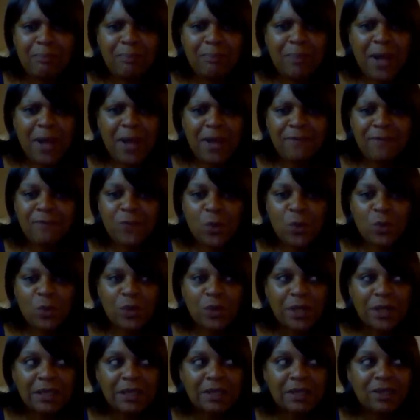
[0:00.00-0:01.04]
by
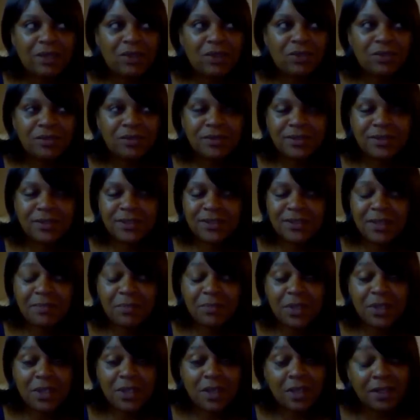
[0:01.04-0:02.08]
40 or
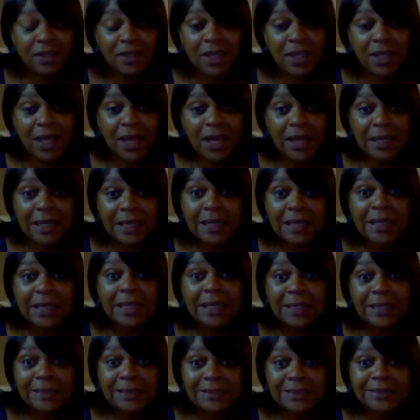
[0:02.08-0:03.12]
something like that.
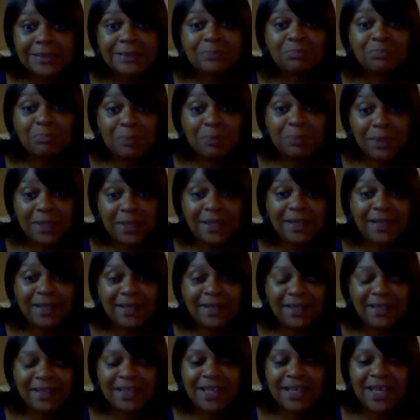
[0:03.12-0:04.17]
It's
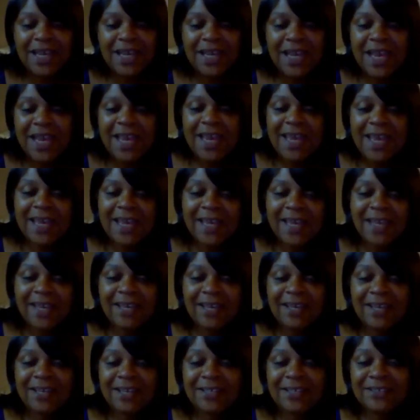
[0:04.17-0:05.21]
big.
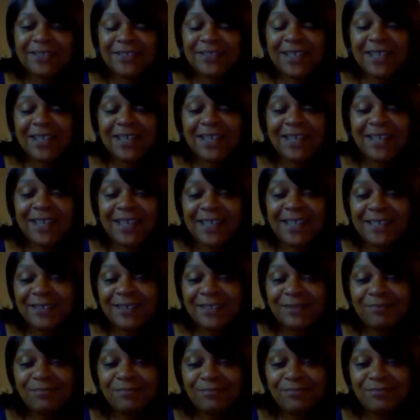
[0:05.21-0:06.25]
And uh,
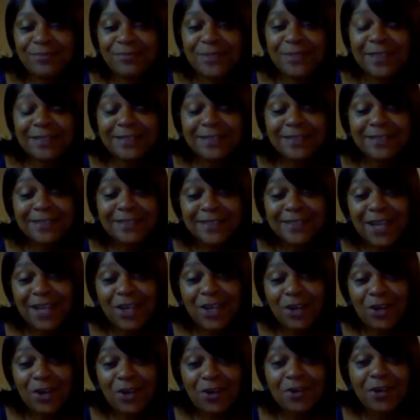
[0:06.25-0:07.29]
hmm, lessons I
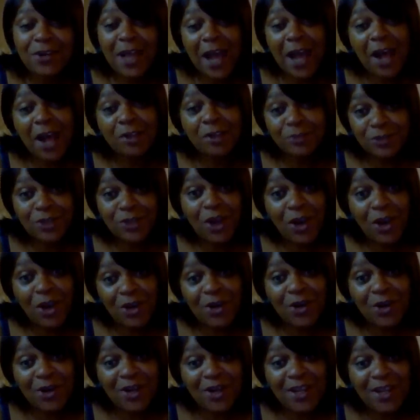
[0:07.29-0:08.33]
learned, I'll
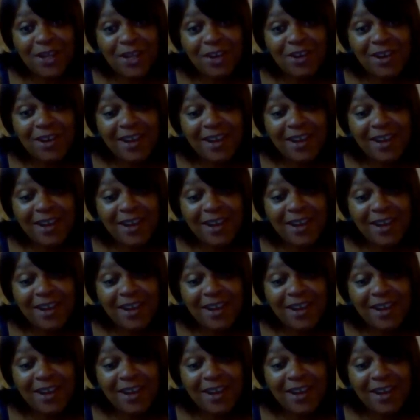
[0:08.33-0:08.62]
start earlier